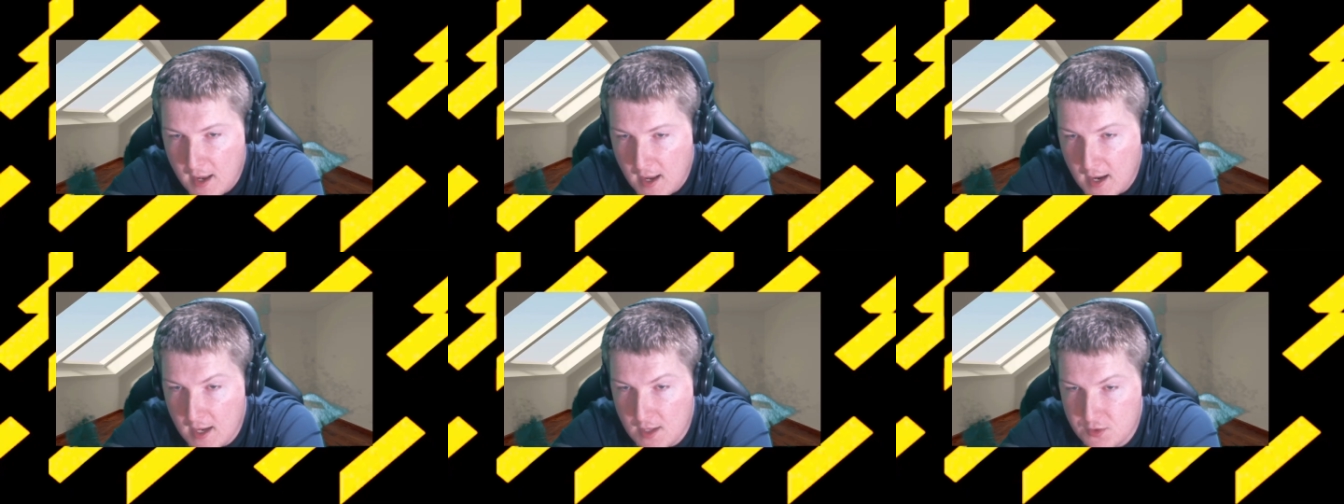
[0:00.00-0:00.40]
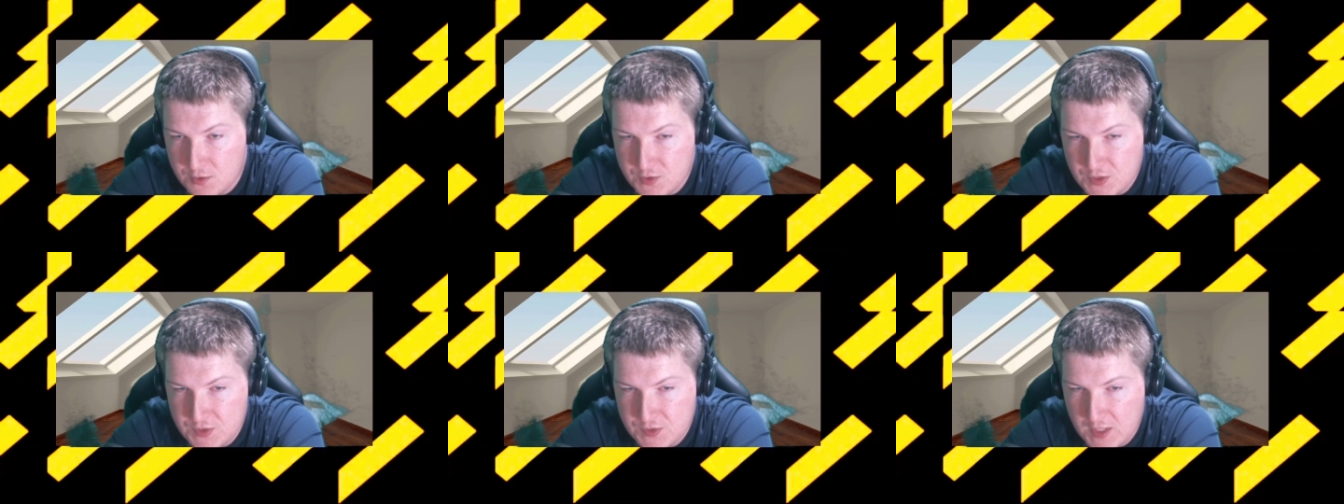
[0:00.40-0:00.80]
And
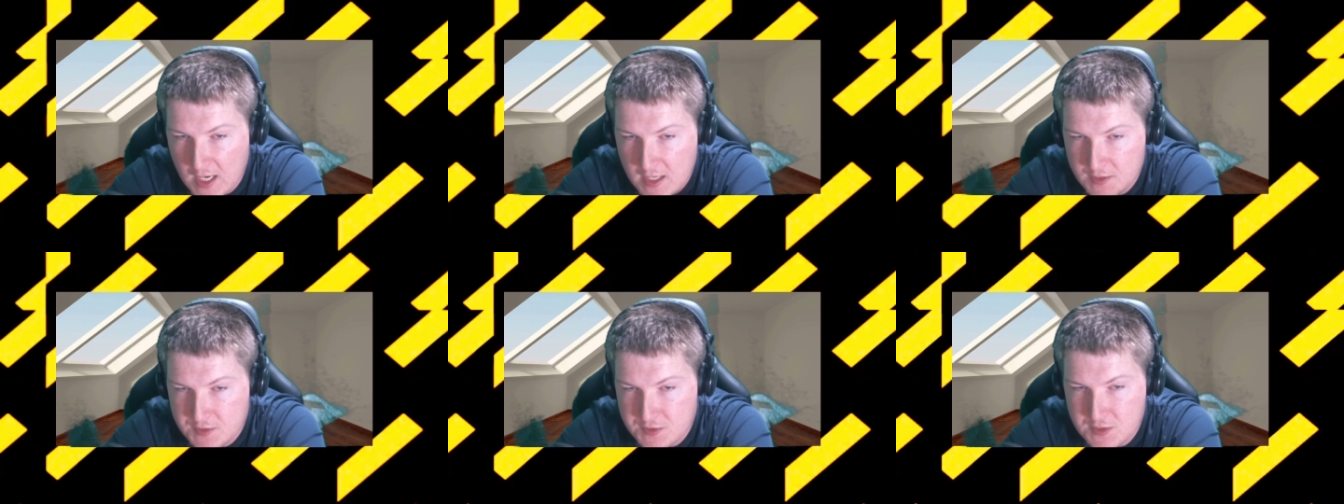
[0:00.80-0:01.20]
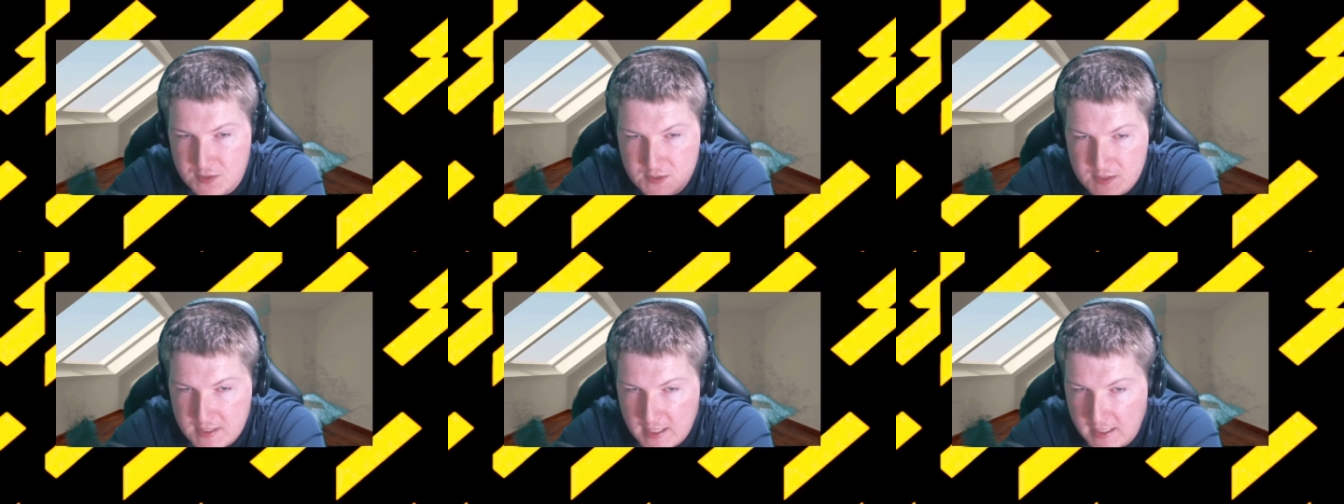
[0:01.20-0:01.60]
there's this
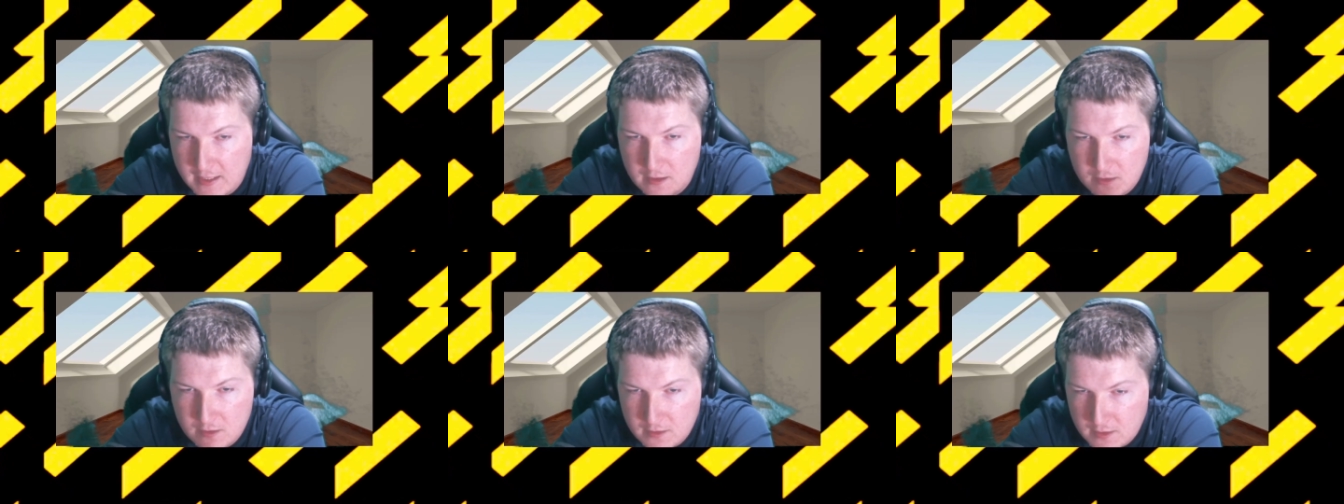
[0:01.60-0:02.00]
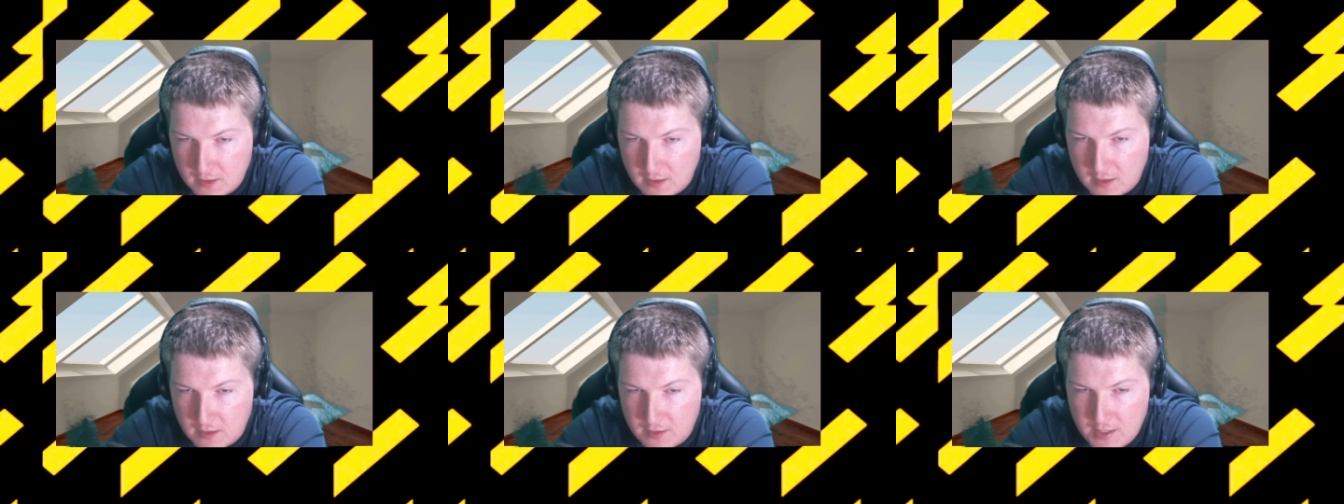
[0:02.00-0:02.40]
constant cycle
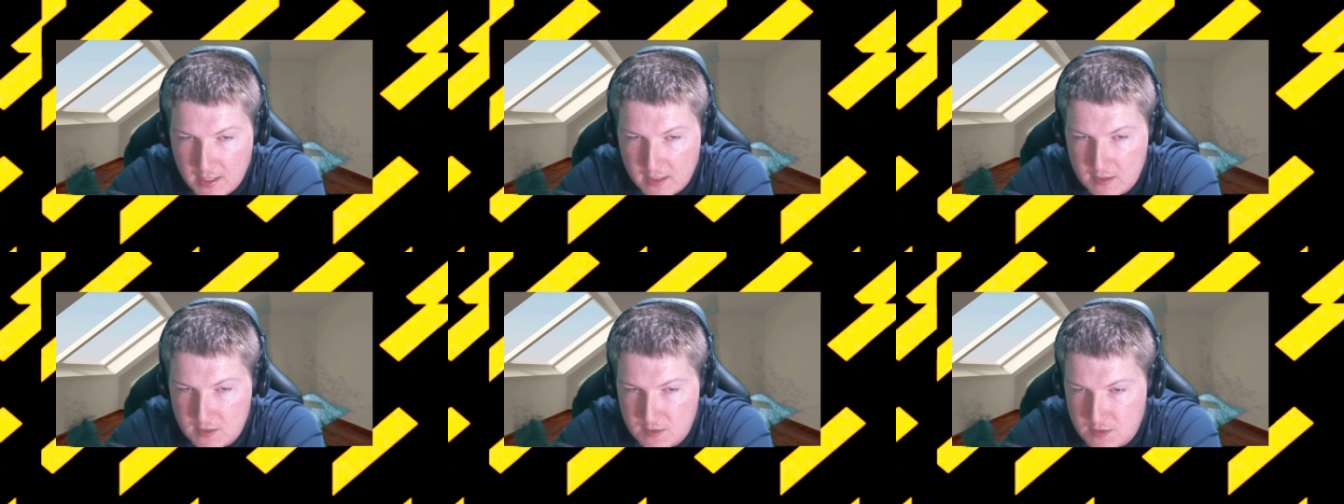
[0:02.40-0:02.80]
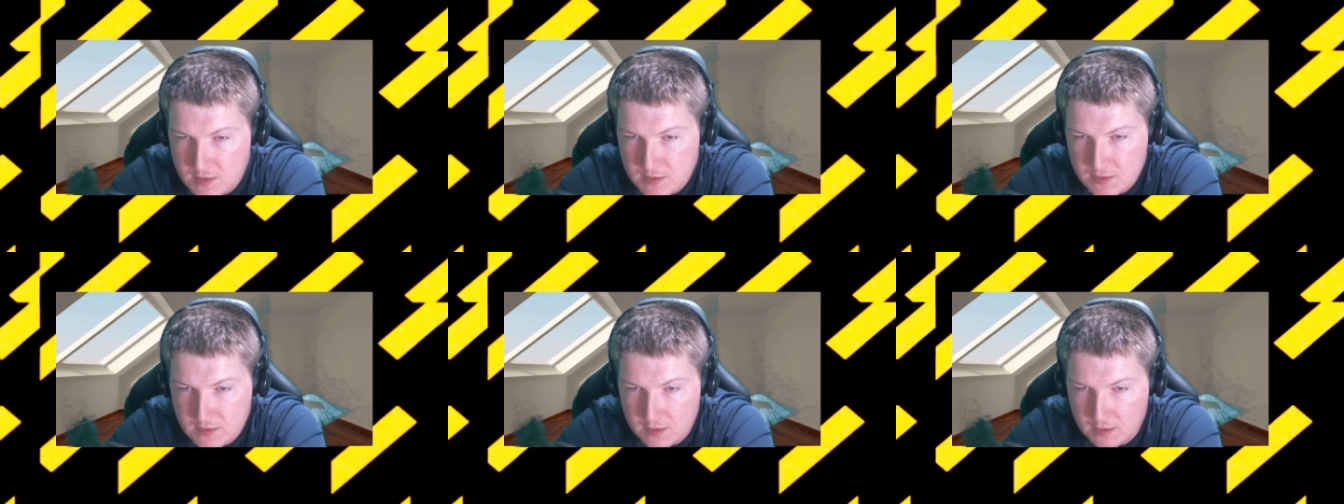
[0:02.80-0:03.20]
that
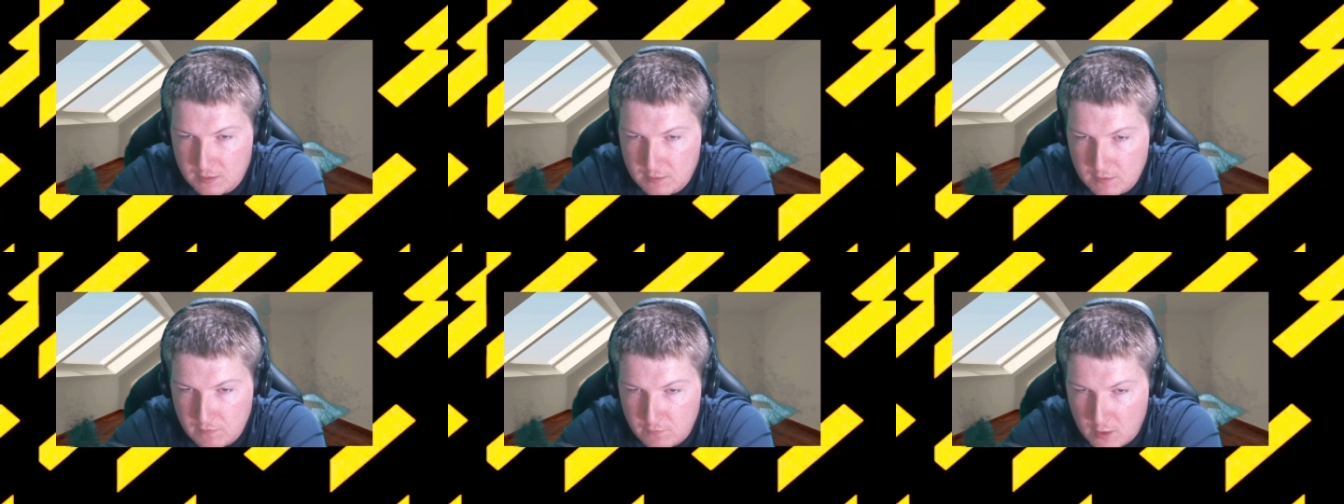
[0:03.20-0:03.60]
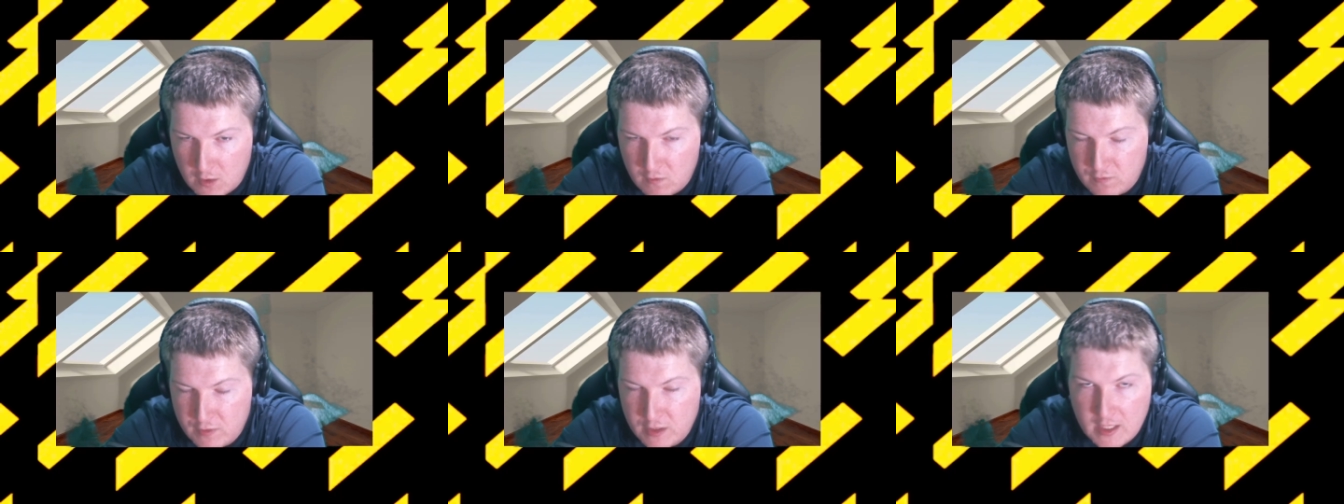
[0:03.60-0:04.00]
is, you know,
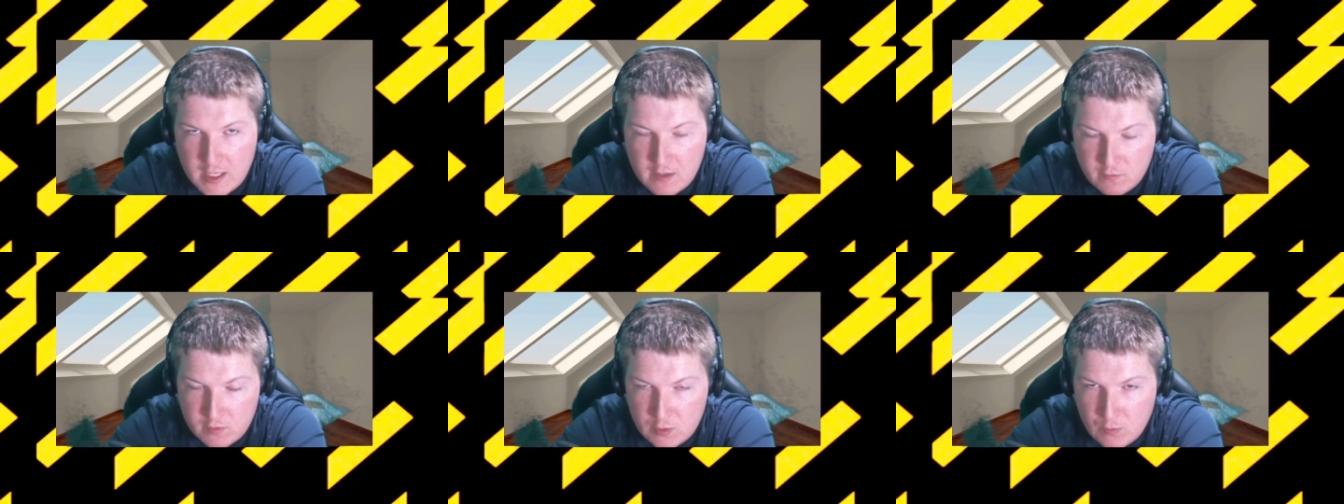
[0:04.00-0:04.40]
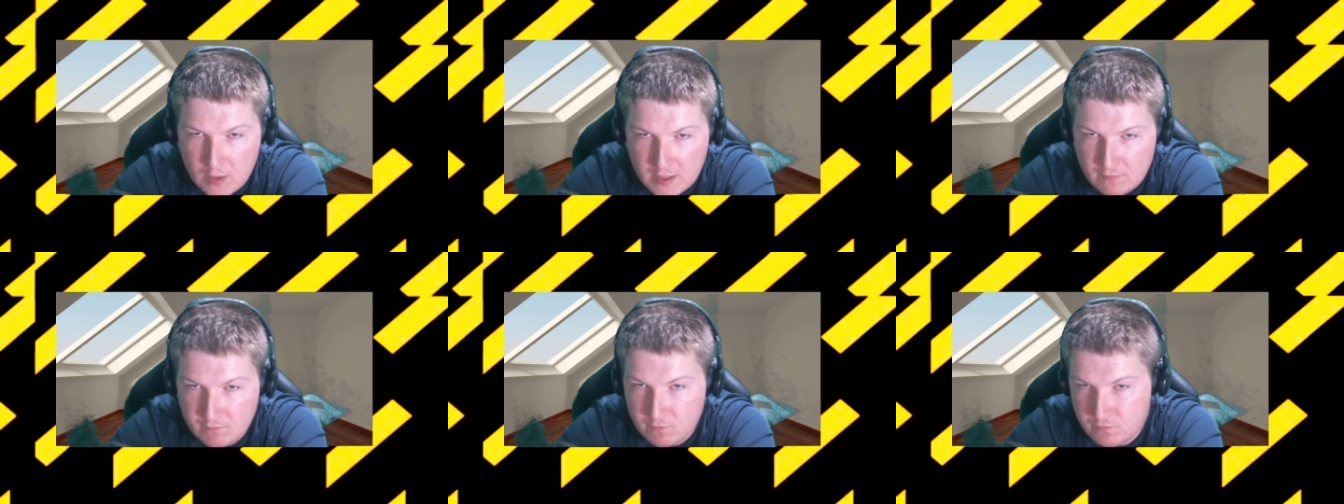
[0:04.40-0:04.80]
involving
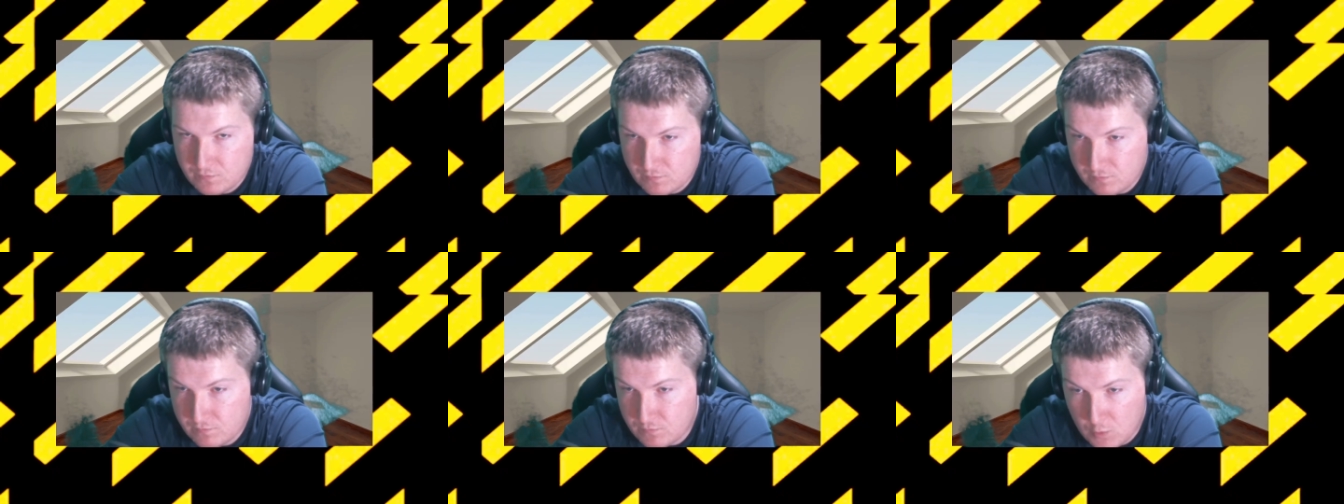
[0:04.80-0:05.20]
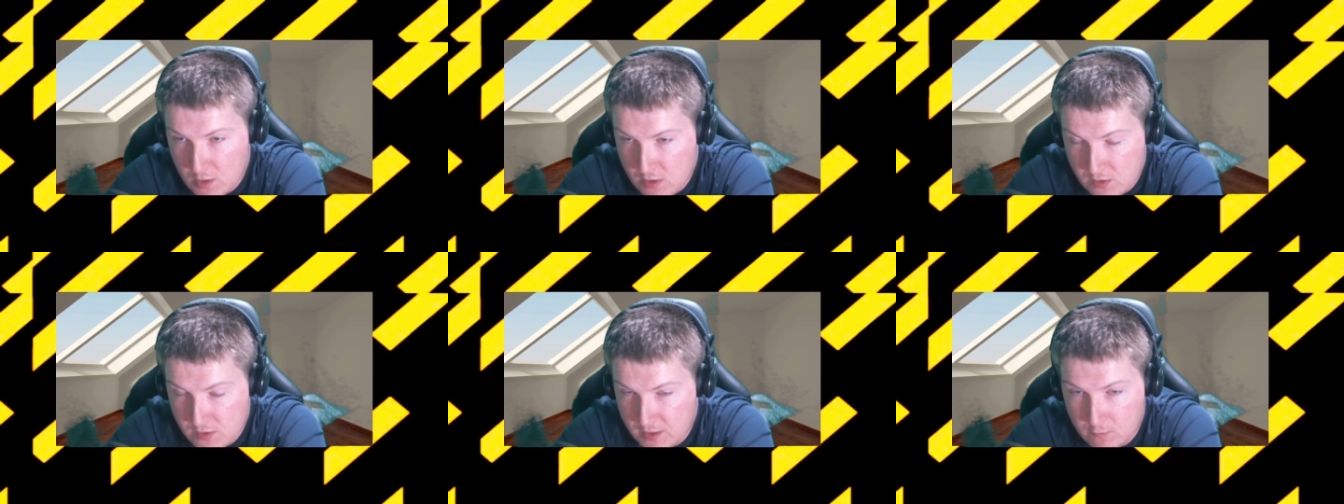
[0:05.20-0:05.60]
everyone and
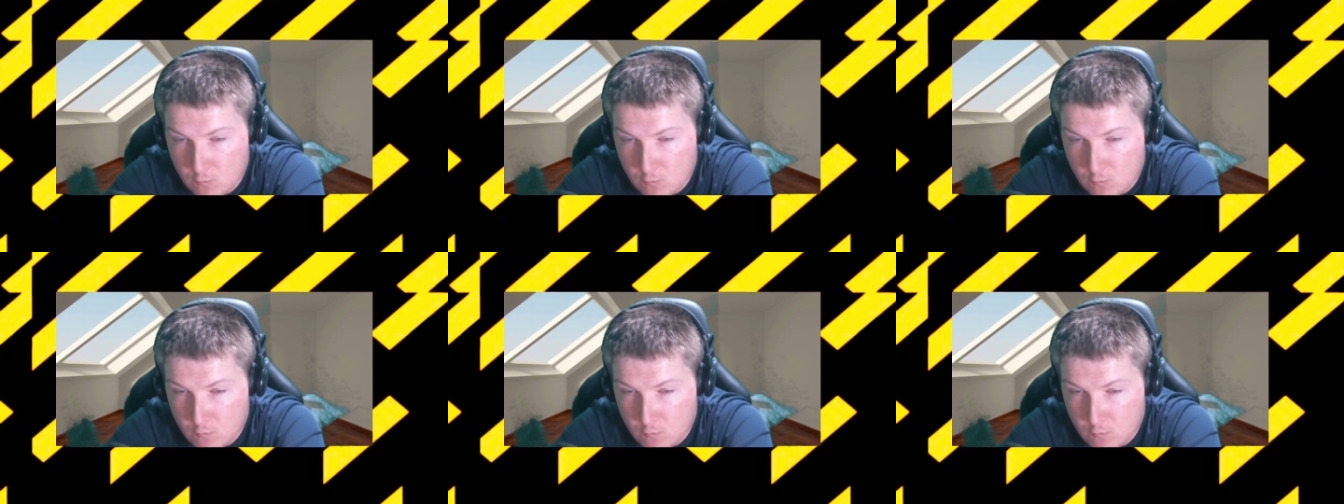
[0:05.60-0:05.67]
whether they